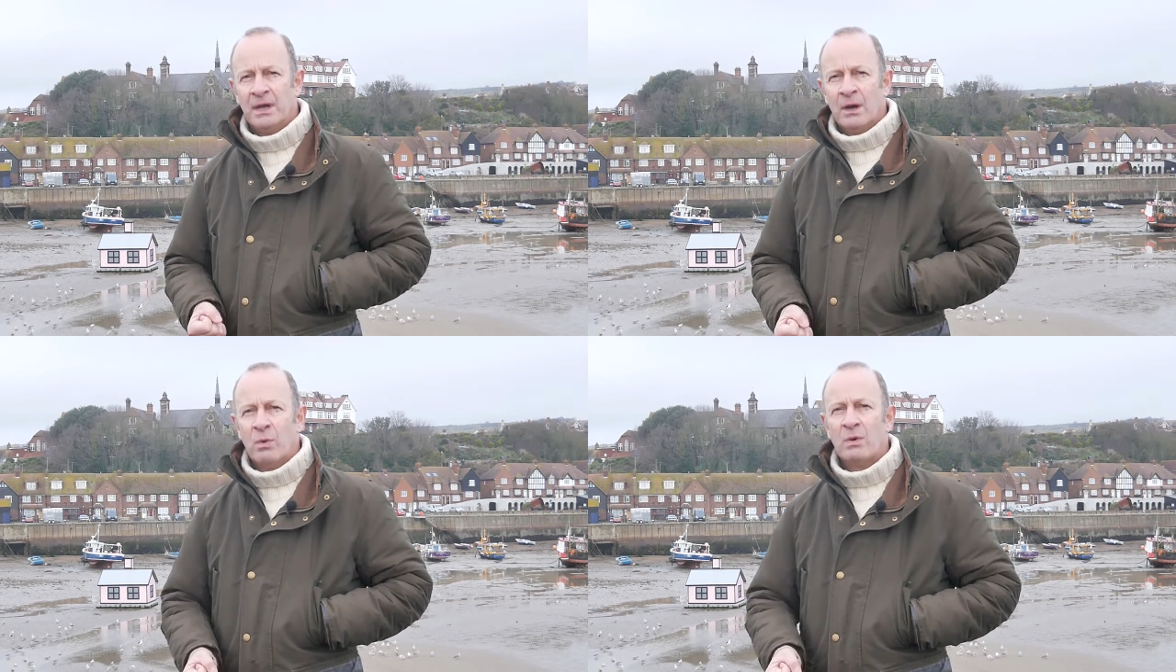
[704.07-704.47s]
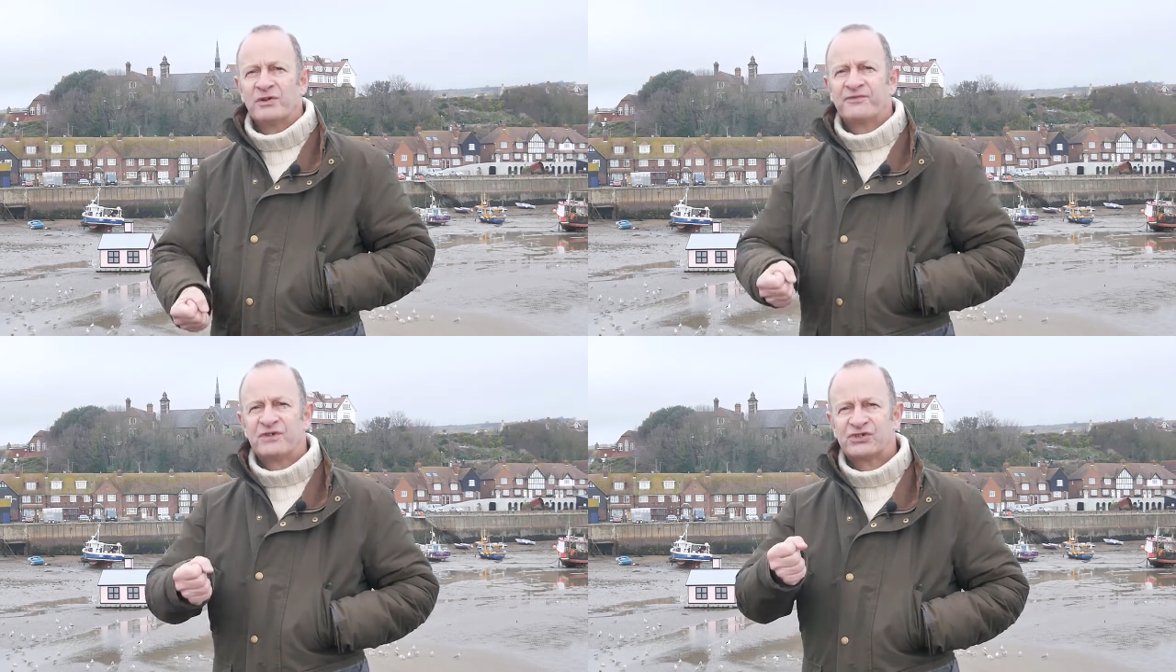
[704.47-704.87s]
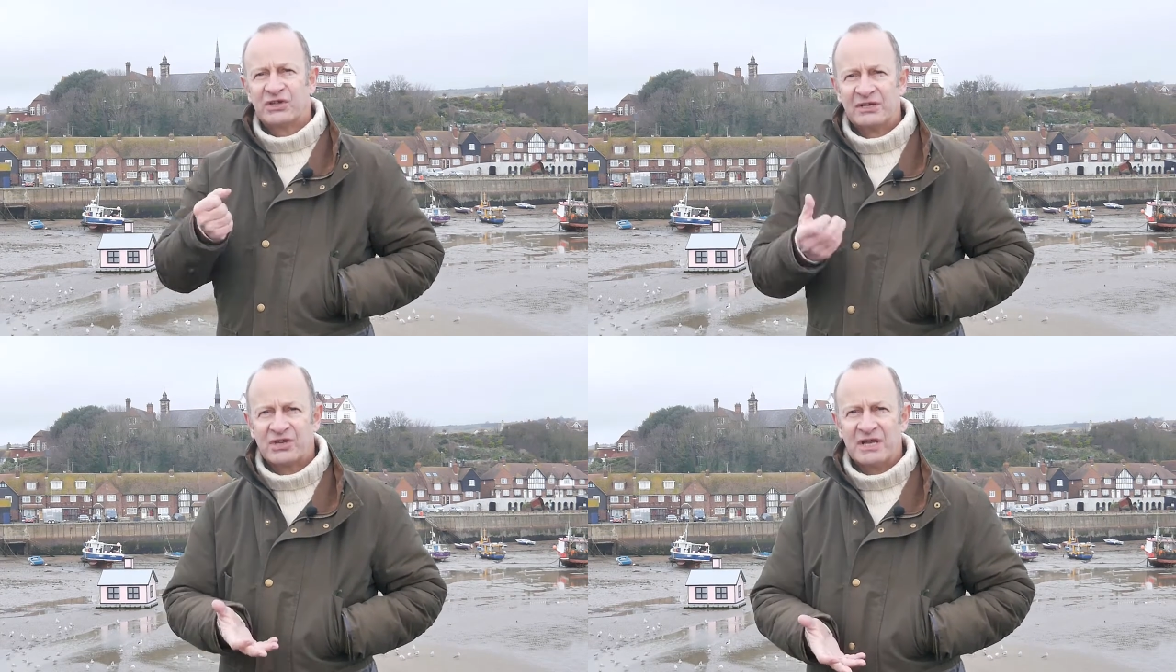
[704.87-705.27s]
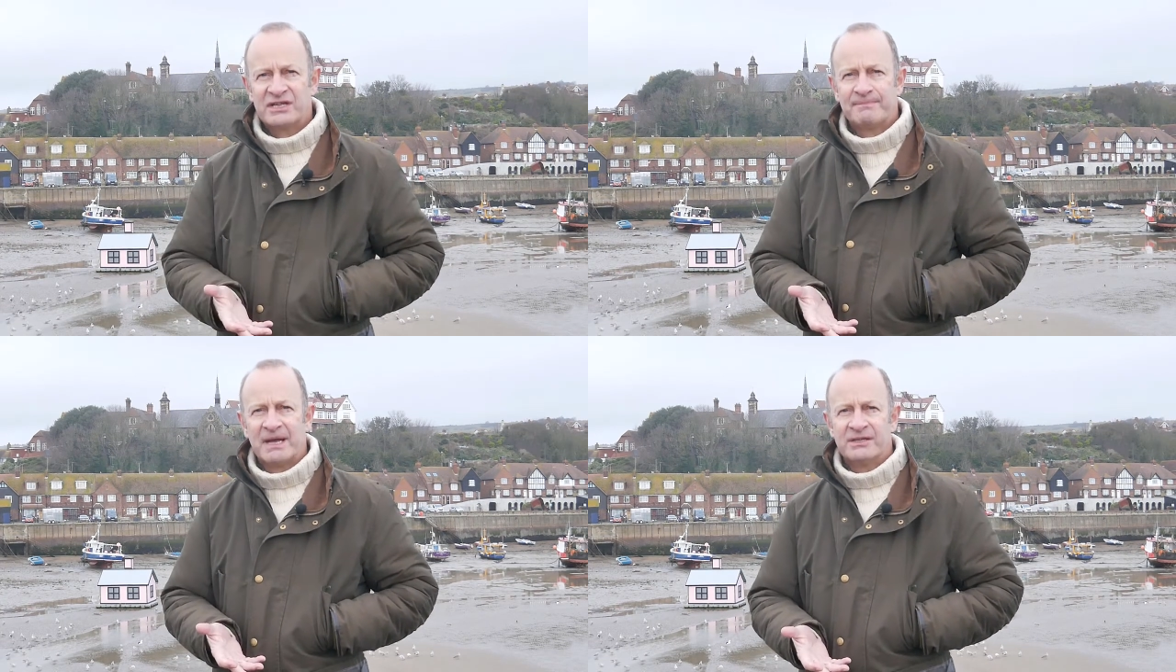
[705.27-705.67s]
We want to facilitate
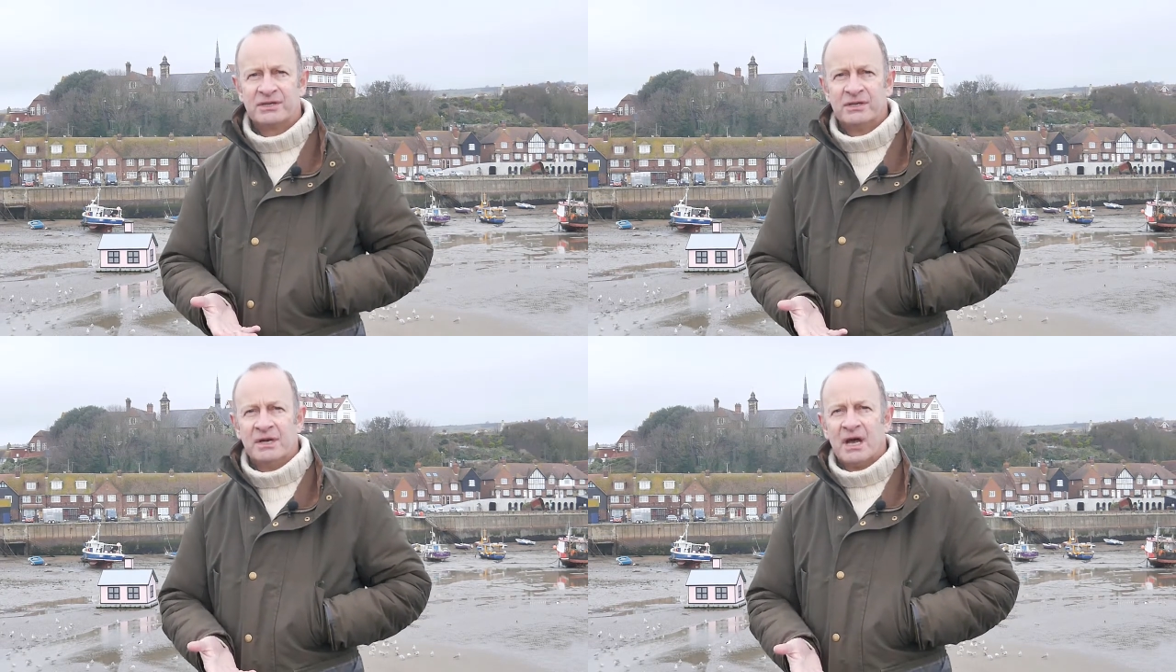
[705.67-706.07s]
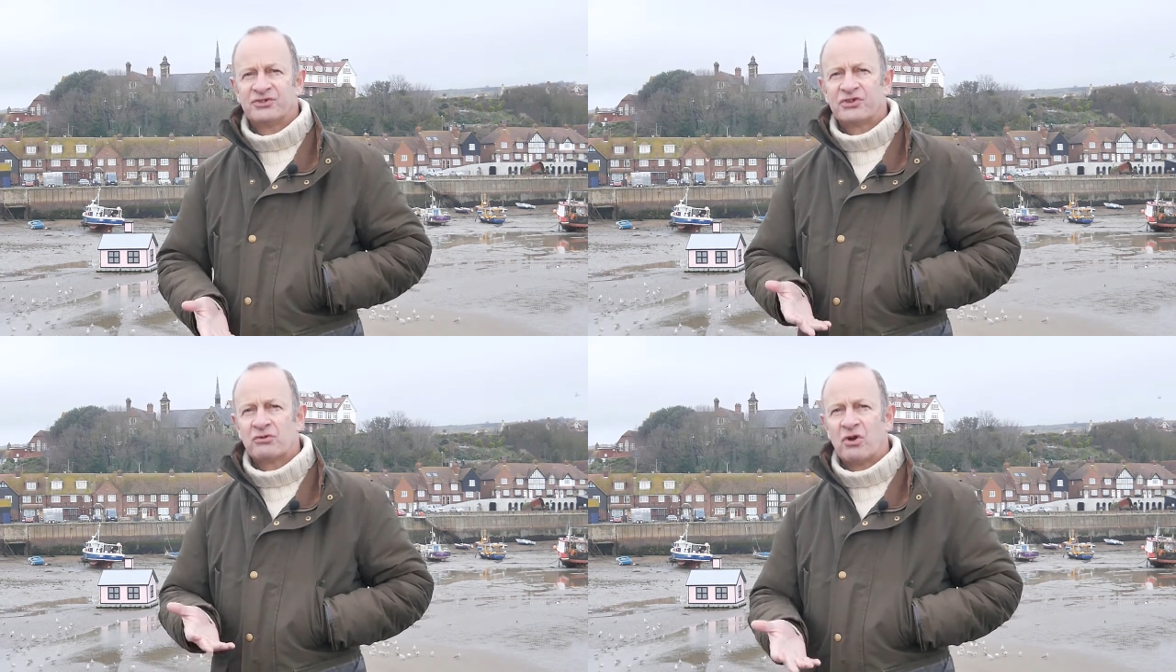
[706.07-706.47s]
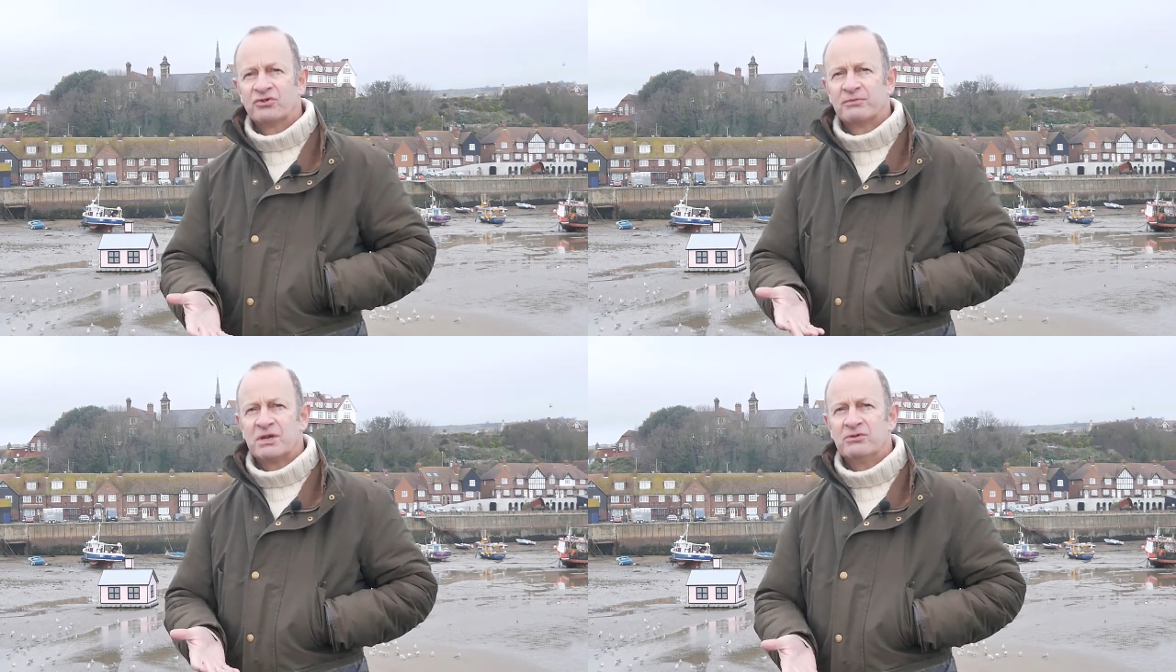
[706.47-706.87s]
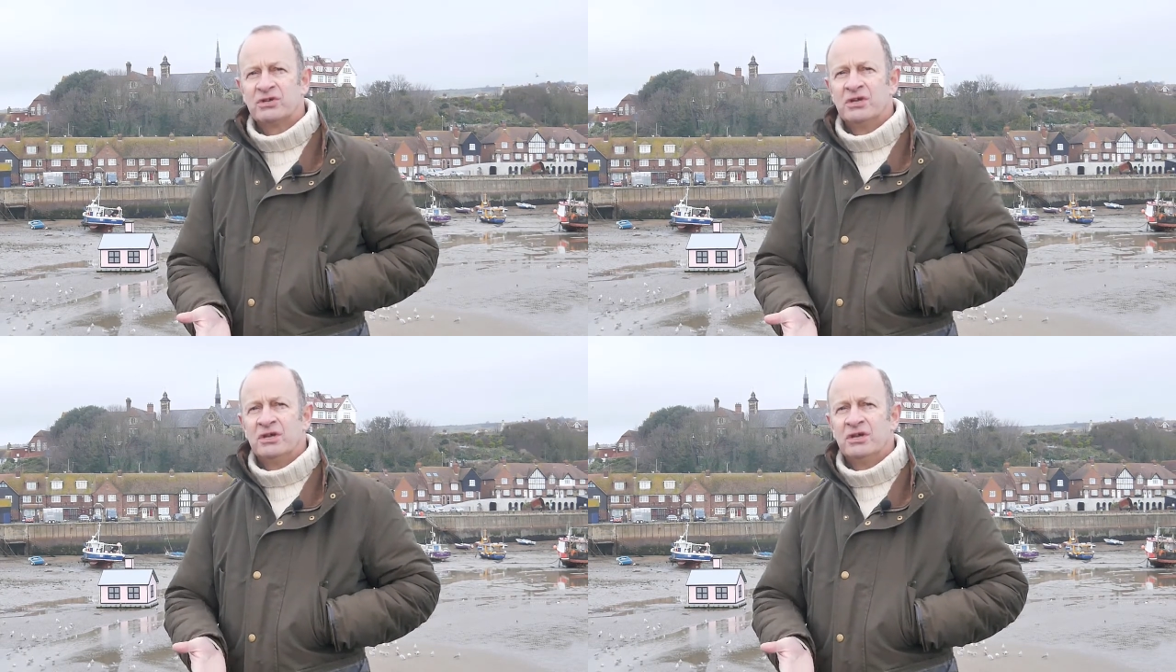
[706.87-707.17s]
debate and so contribute